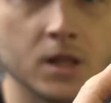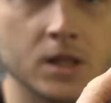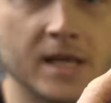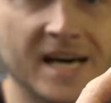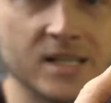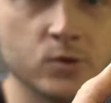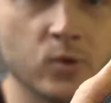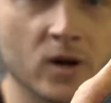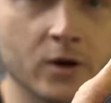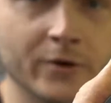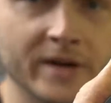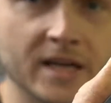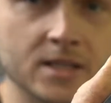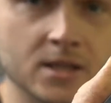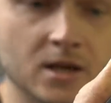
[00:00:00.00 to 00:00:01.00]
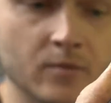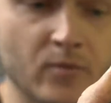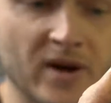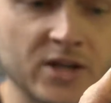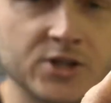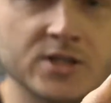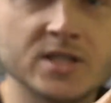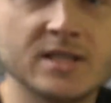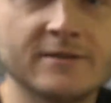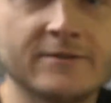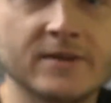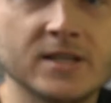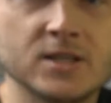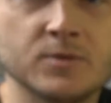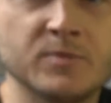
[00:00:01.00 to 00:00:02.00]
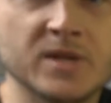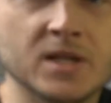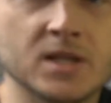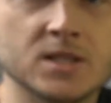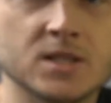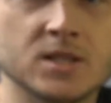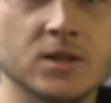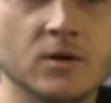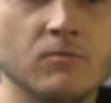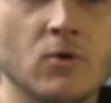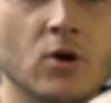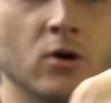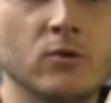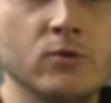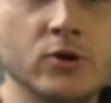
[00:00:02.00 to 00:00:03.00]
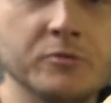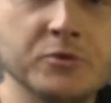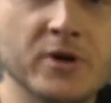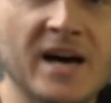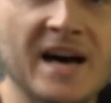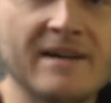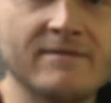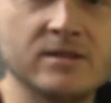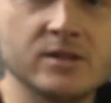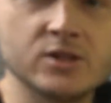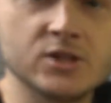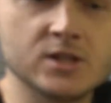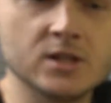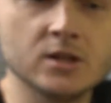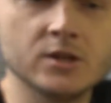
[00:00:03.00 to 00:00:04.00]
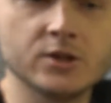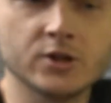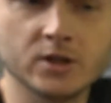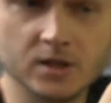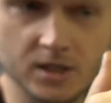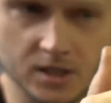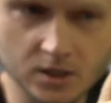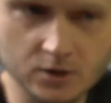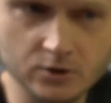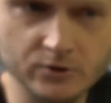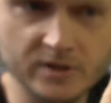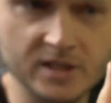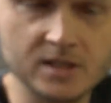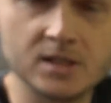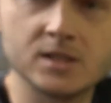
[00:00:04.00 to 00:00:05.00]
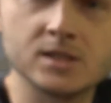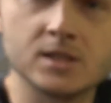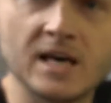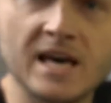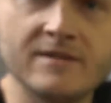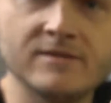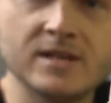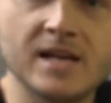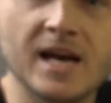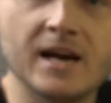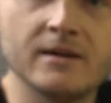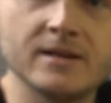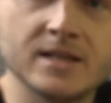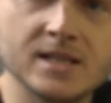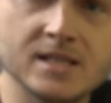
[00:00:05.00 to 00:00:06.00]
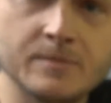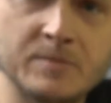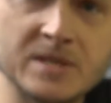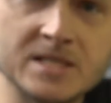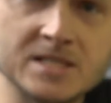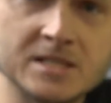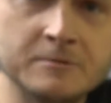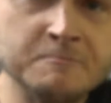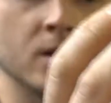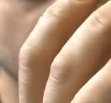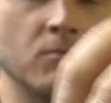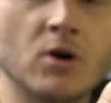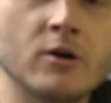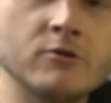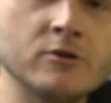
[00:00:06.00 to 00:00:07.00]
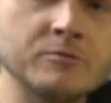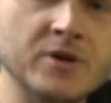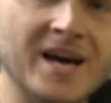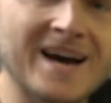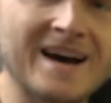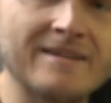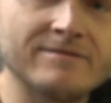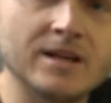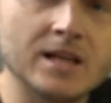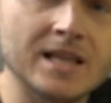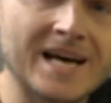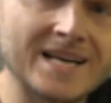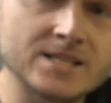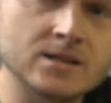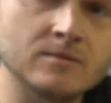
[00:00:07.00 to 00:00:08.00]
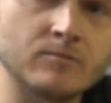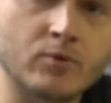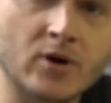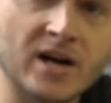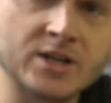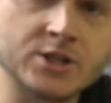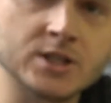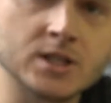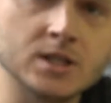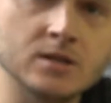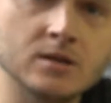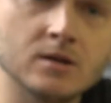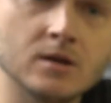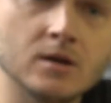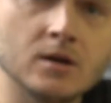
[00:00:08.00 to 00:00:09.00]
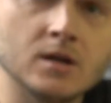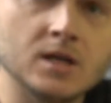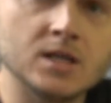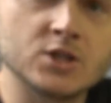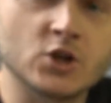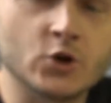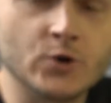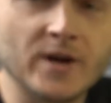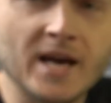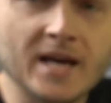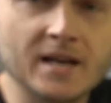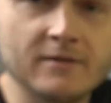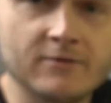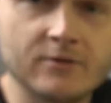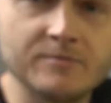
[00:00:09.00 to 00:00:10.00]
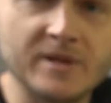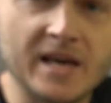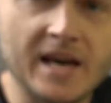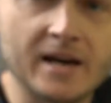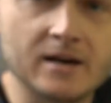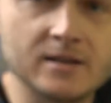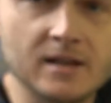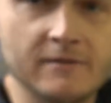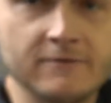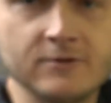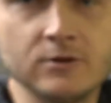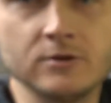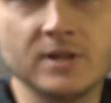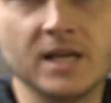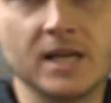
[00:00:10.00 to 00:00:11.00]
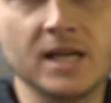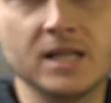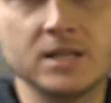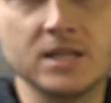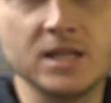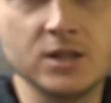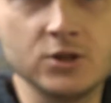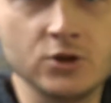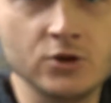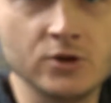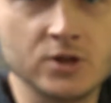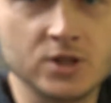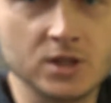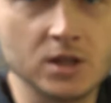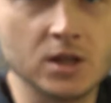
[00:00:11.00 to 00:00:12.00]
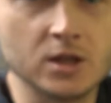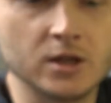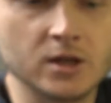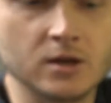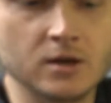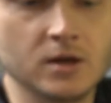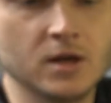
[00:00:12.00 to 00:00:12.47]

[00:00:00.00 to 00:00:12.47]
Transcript: That's what creates the compression difference, because the more room you have in the cylinder, including this caved in area in the piston, the more room you have, the less compression is created from the air, that fuel that gets into the cylinder.